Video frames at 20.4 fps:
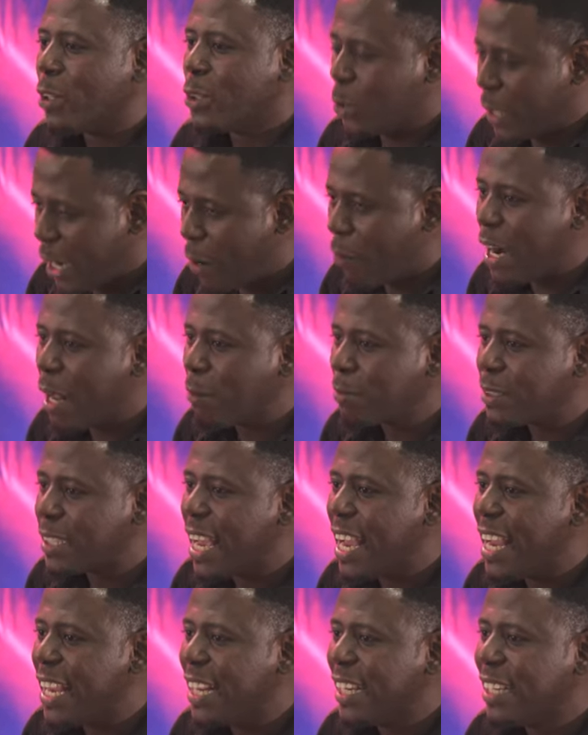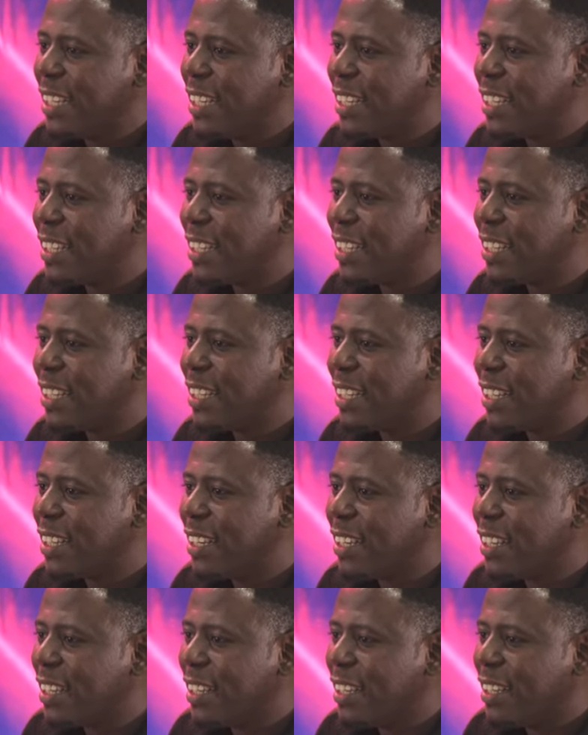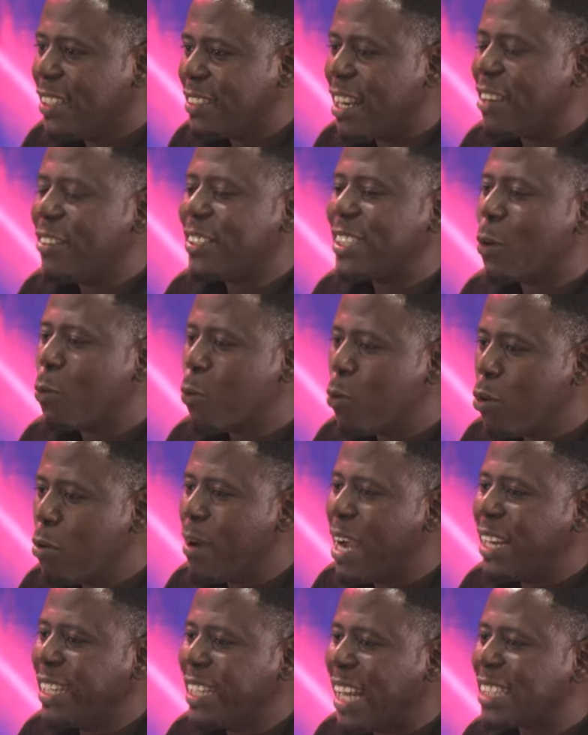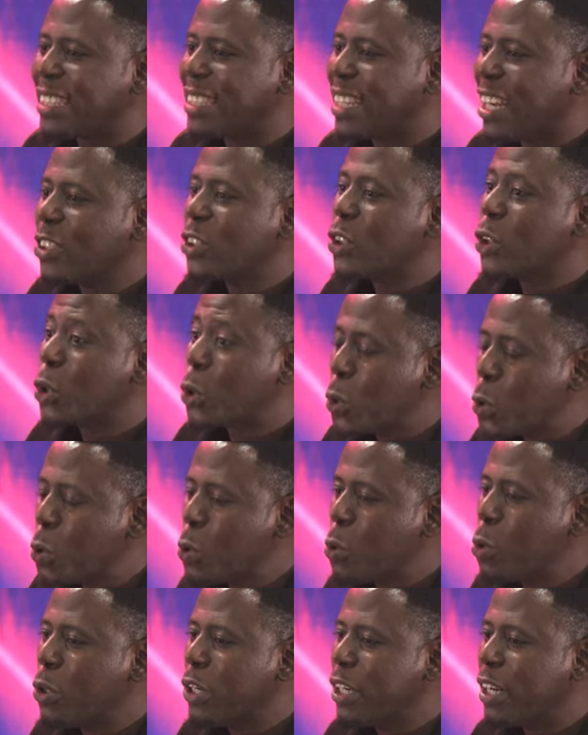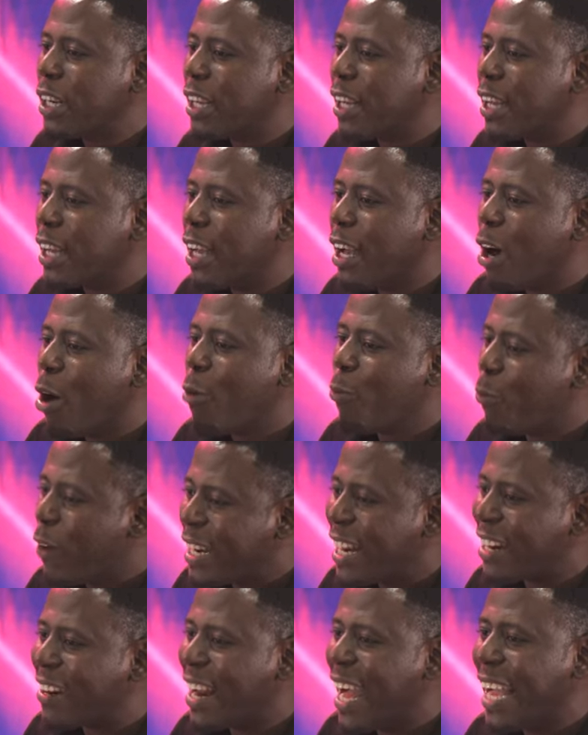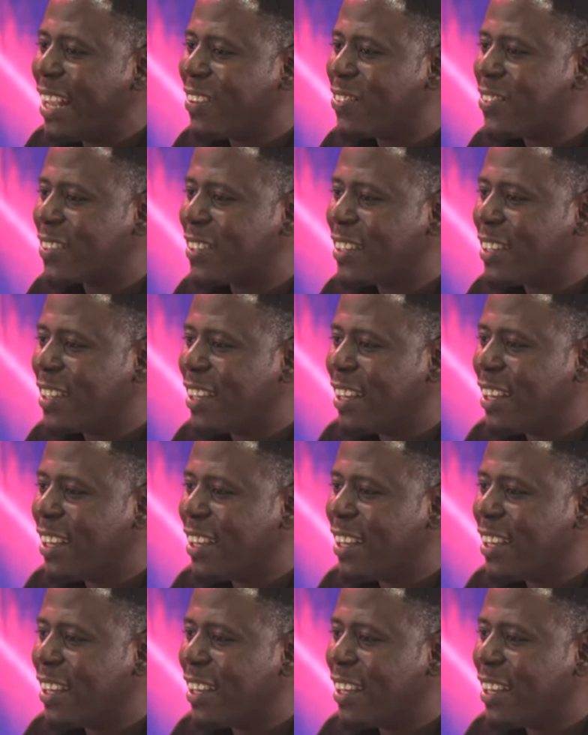You get what I'm saying? There is a woman that sells good for the rice.